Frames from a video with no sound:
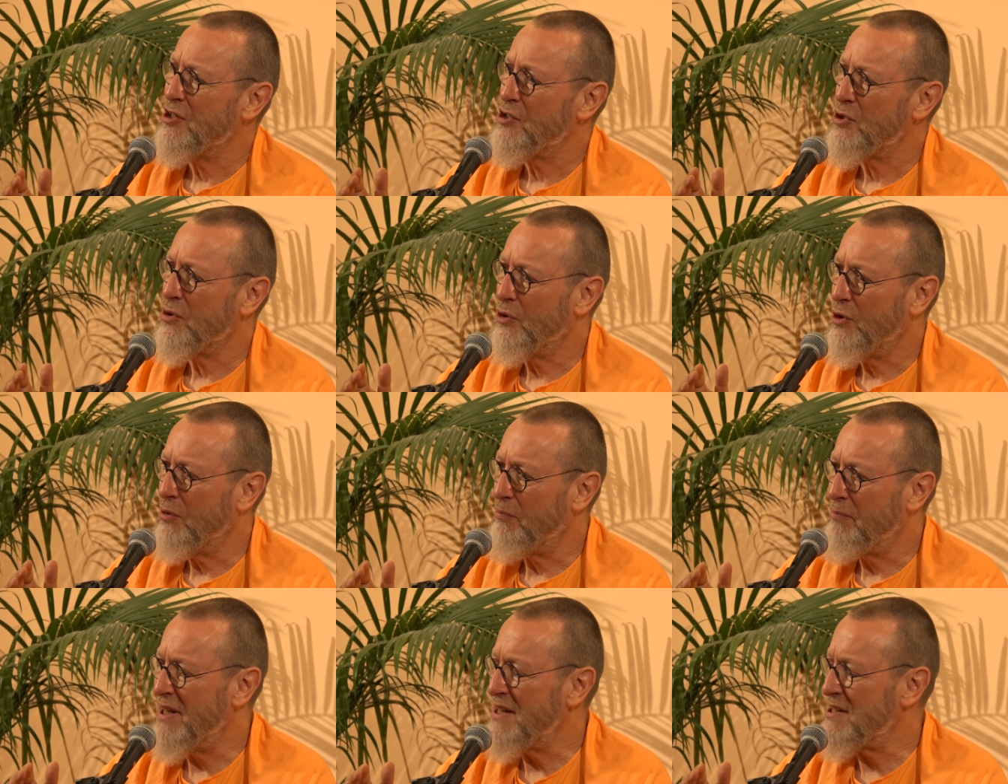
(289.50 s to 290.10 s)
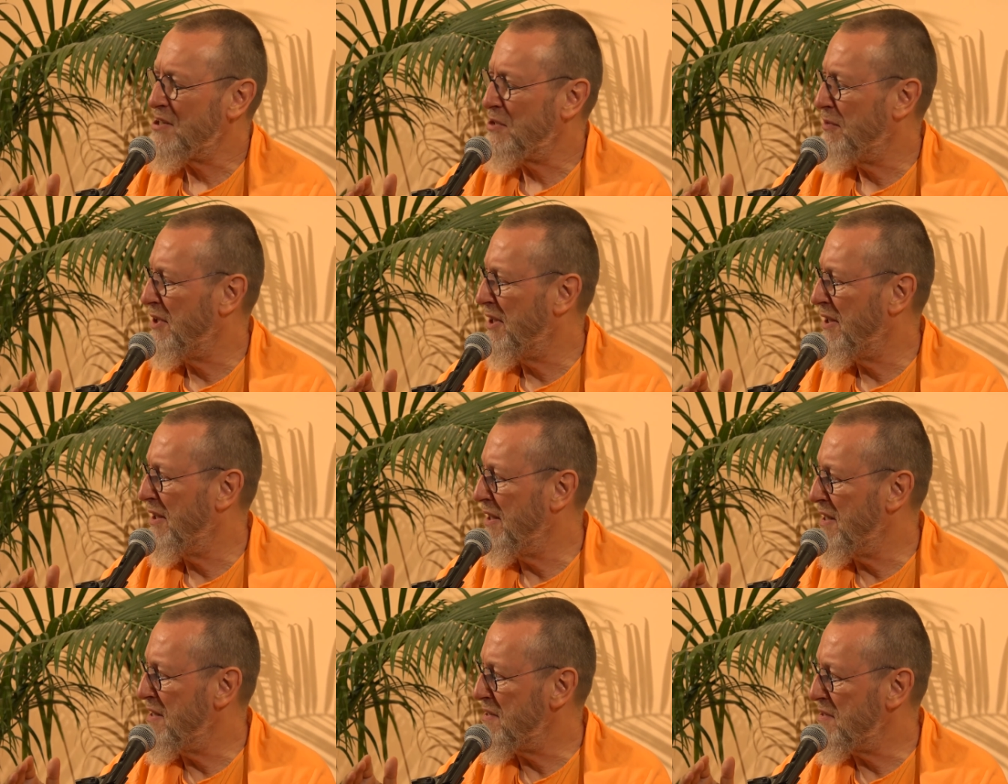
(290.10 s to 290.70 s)
So the best
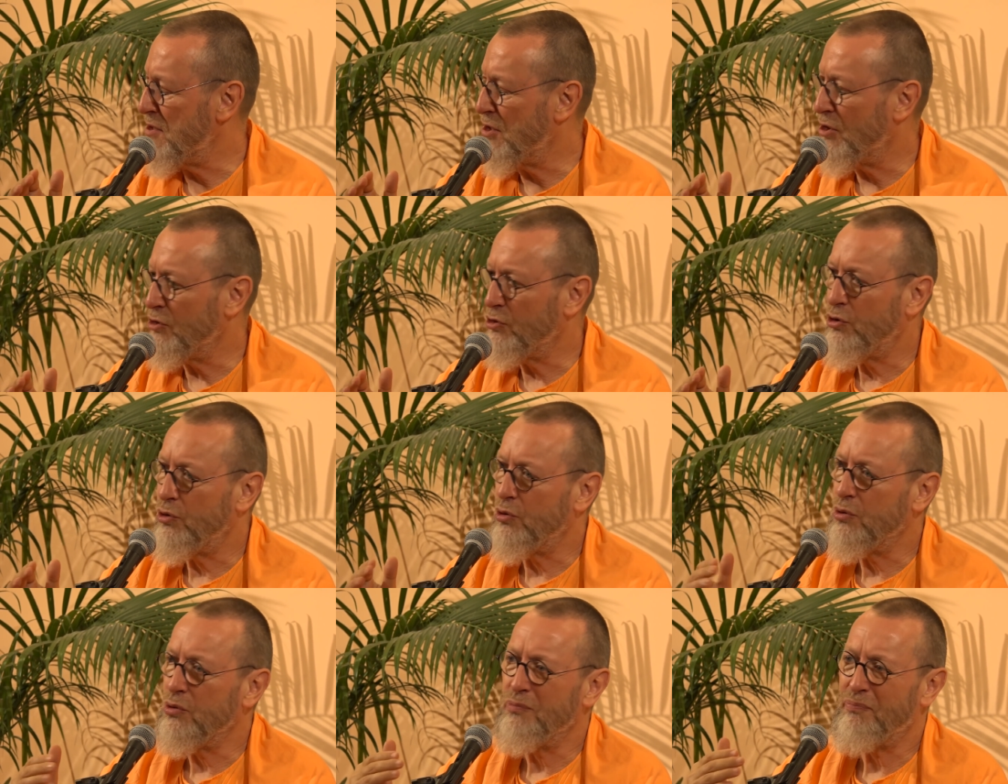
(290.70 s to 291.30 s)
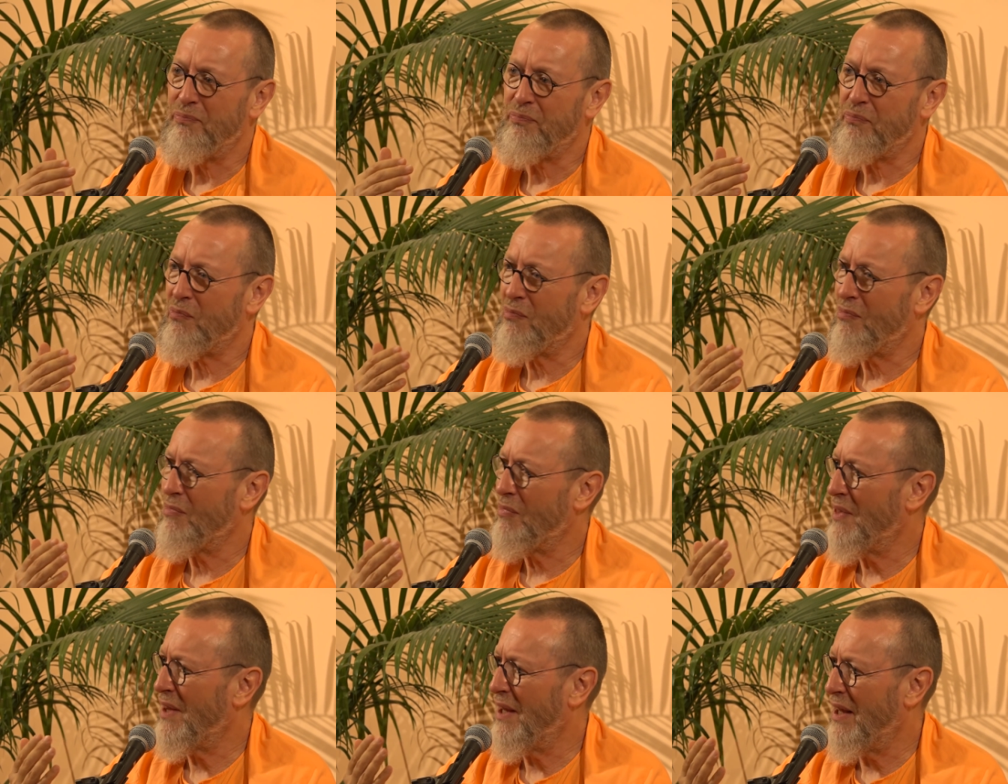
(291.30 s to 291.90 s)
way is not to
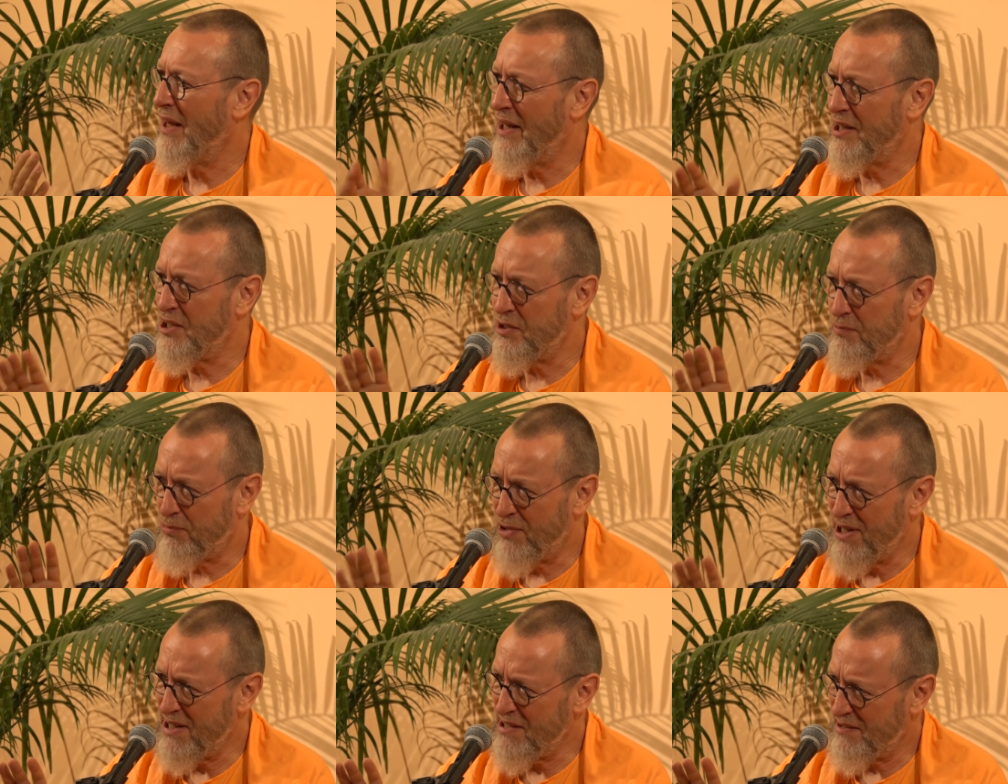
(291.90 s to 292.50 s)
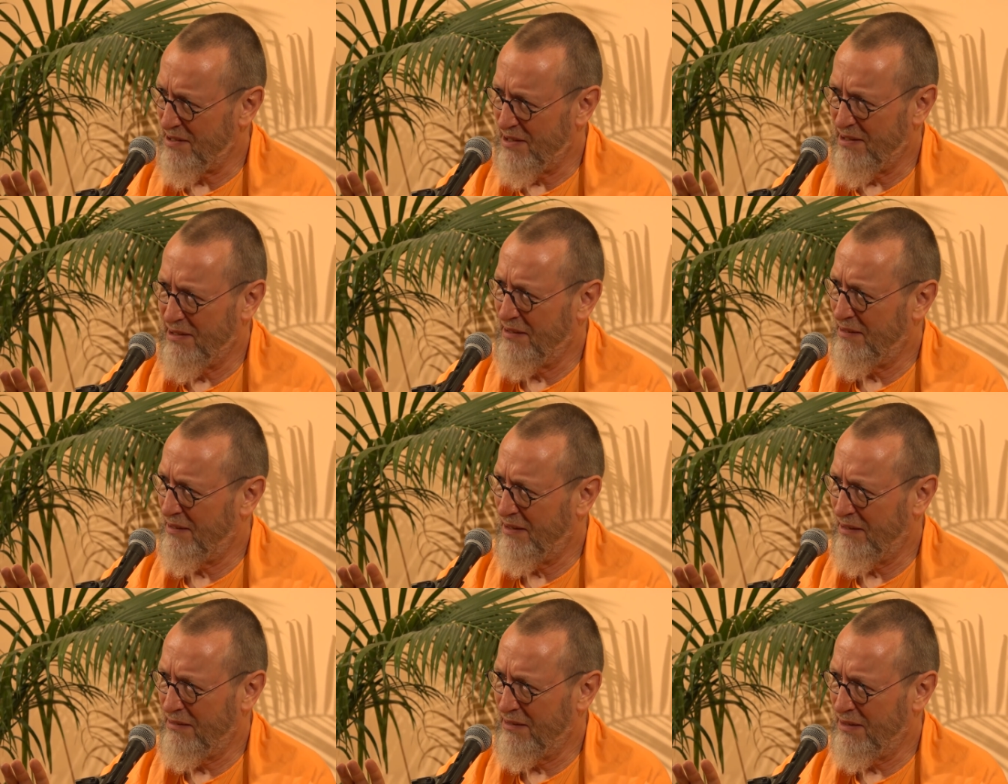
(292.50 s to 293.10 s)
express
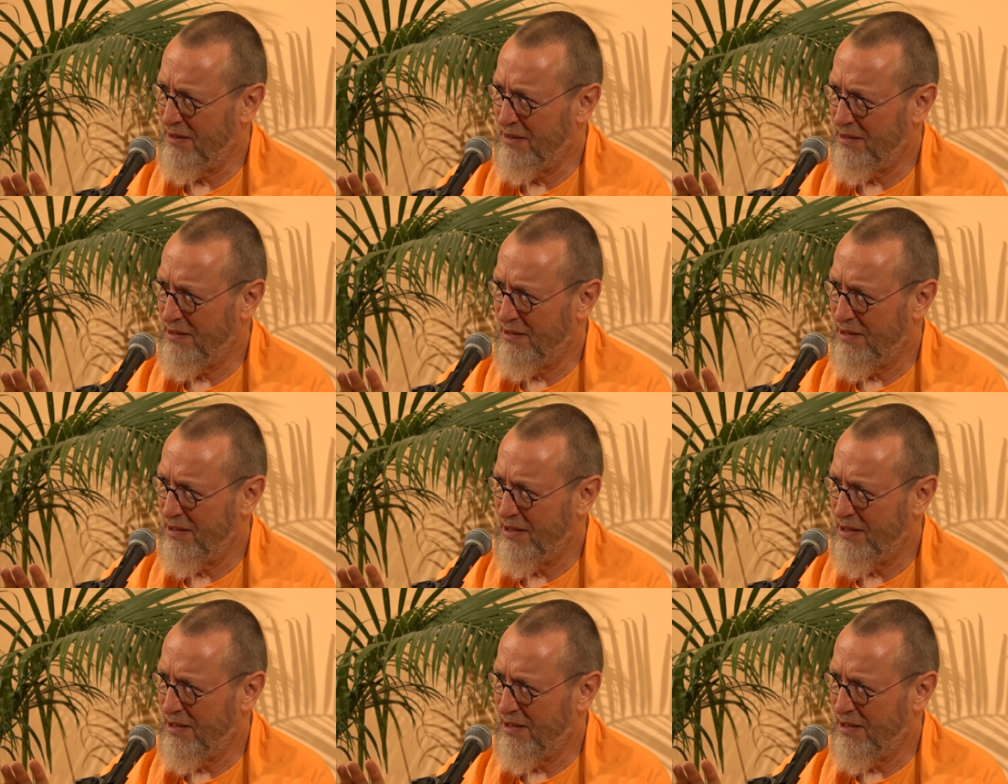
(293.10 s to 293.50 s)
anything,